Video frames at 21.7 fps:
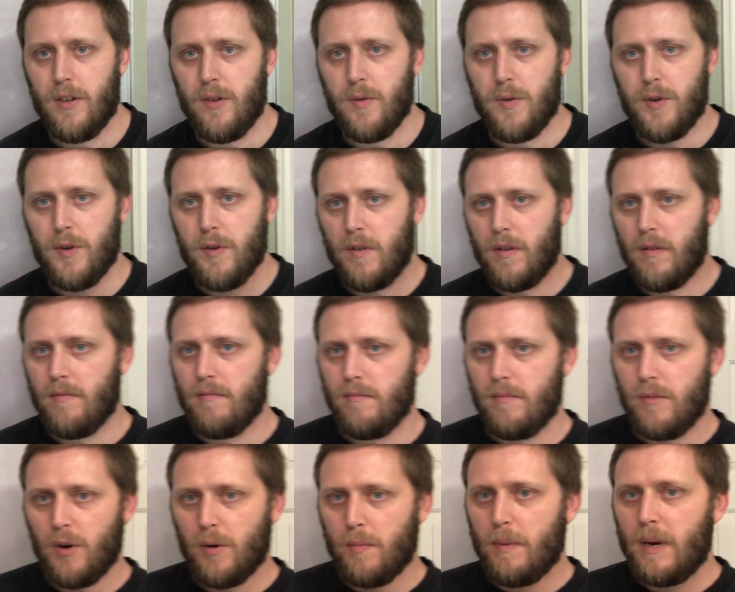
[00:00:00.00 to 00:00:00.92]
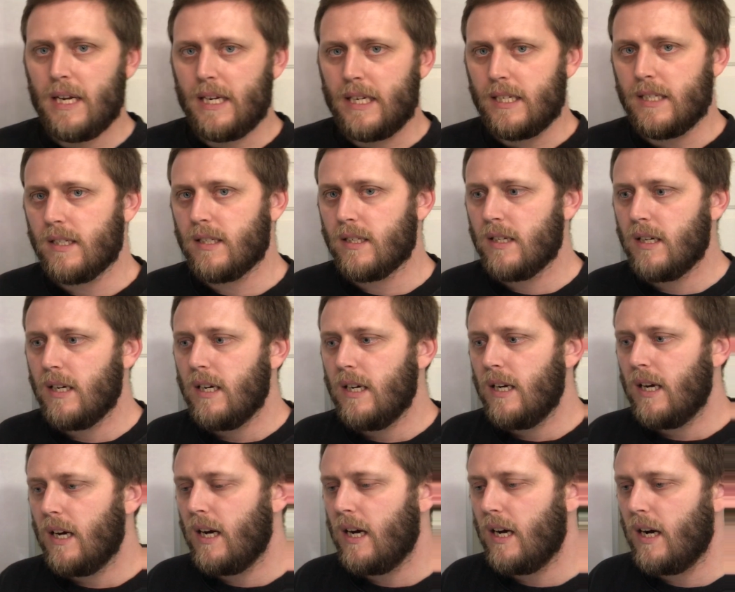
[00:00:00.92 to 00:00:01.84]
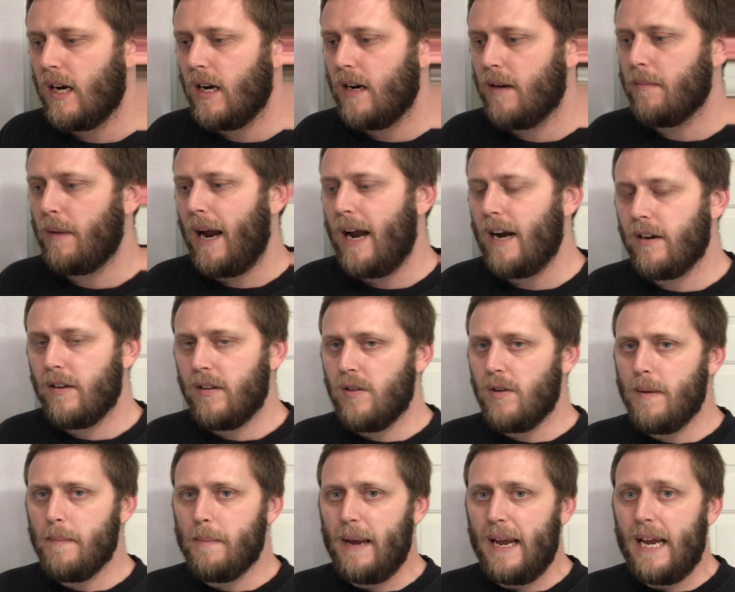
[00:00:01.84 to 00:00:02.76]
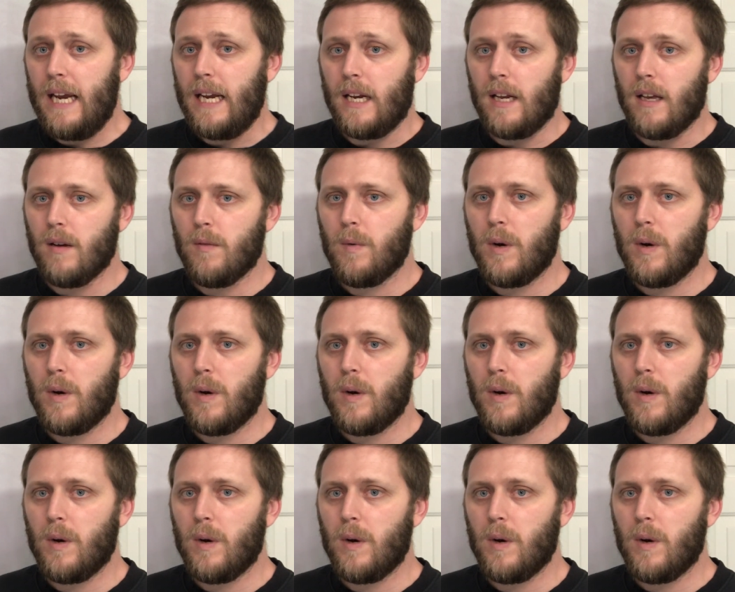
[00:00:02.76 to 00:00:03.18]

you and your buddies, how do you get paid?